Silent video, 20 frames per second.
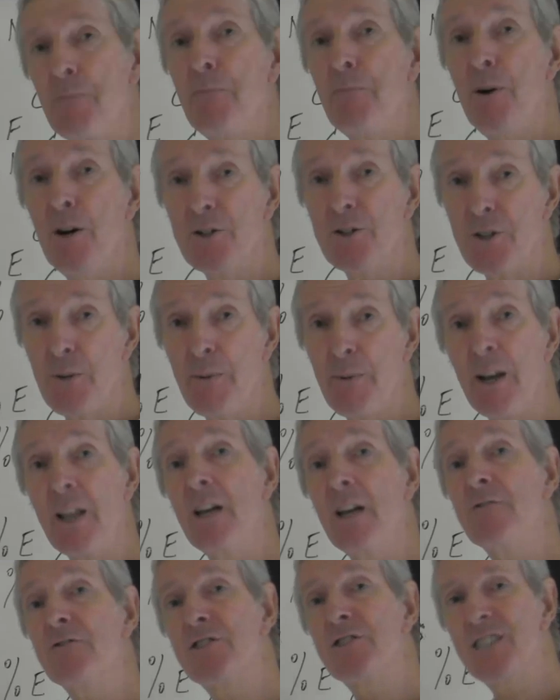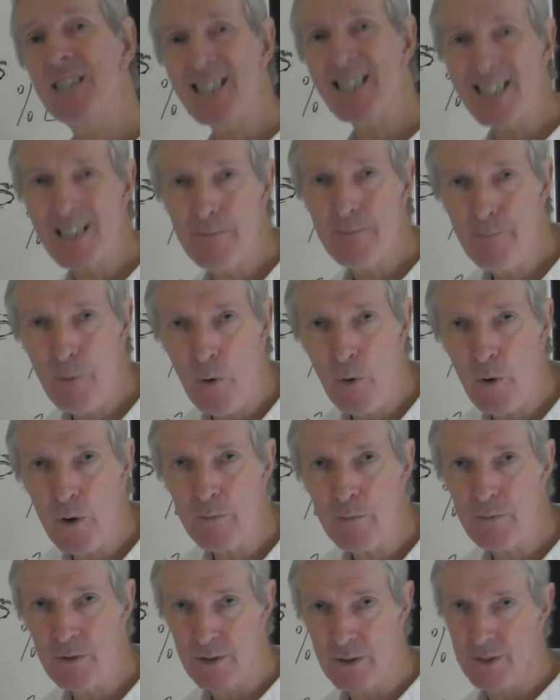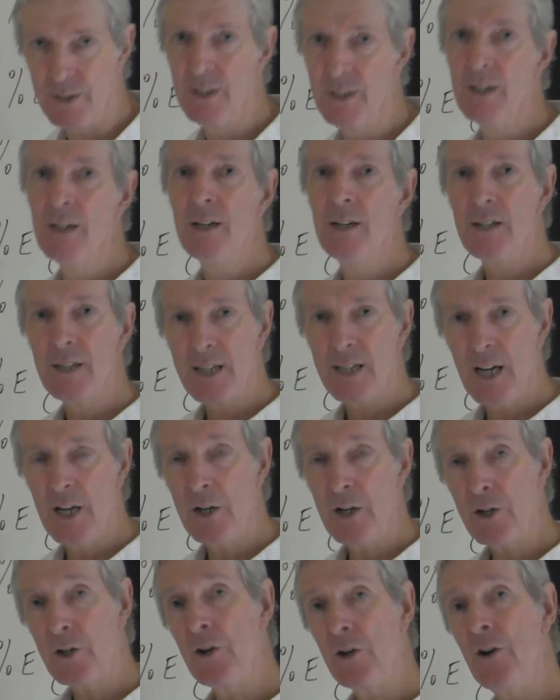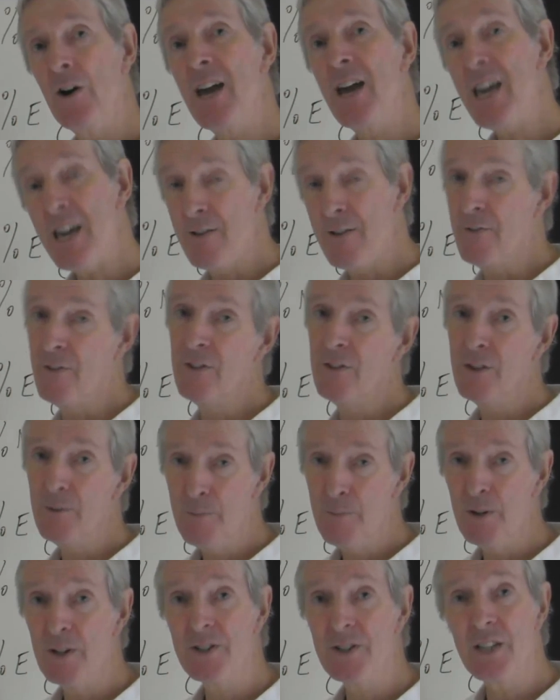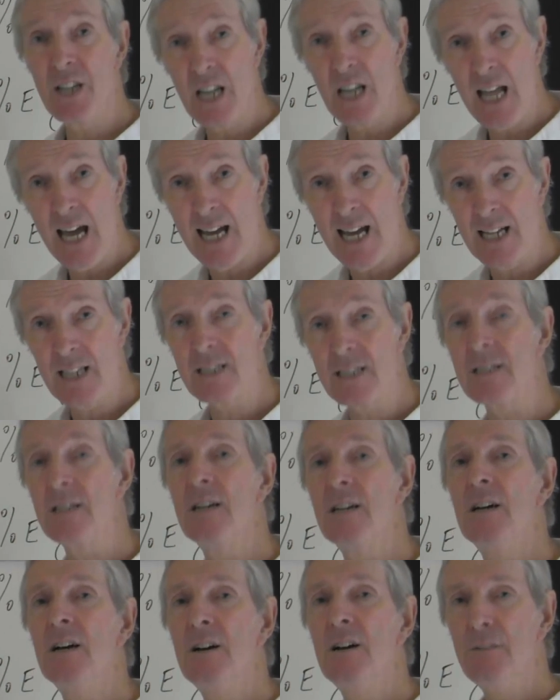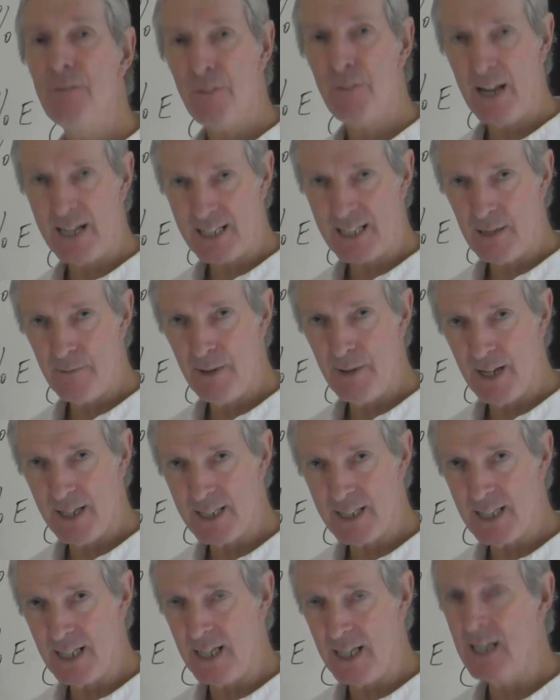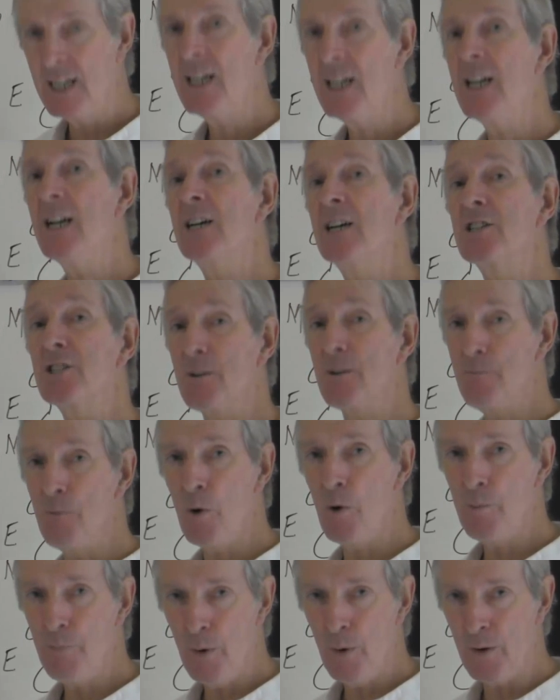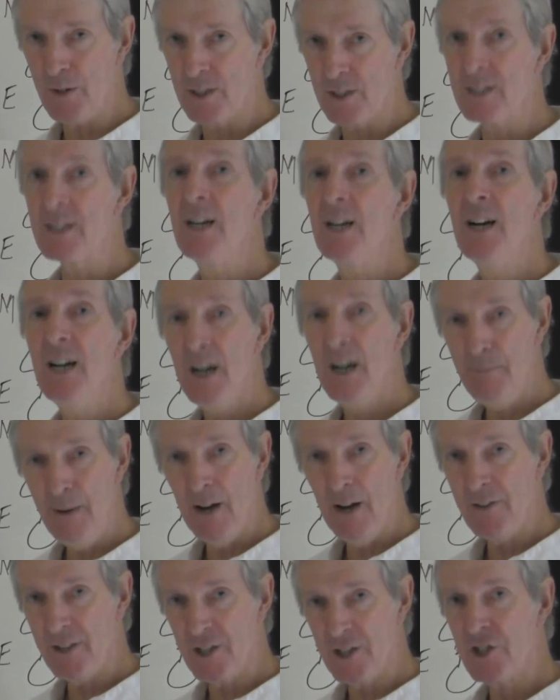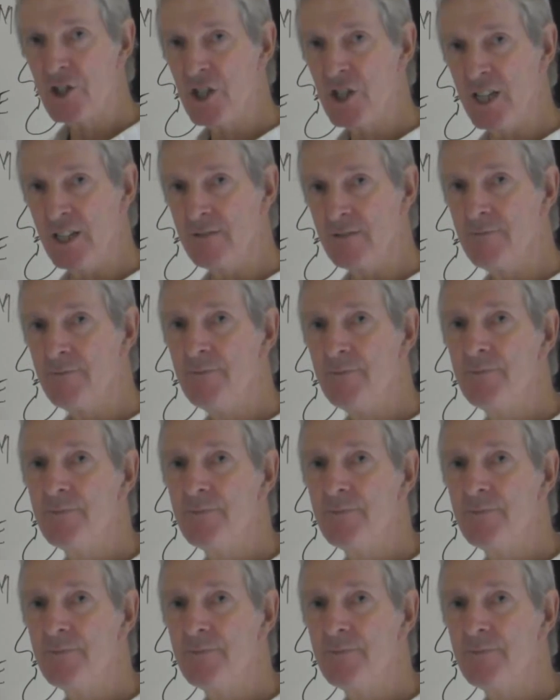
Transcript: a possibility of disappointment can occur if the person lacks flexibility. Here are some more points about this chin.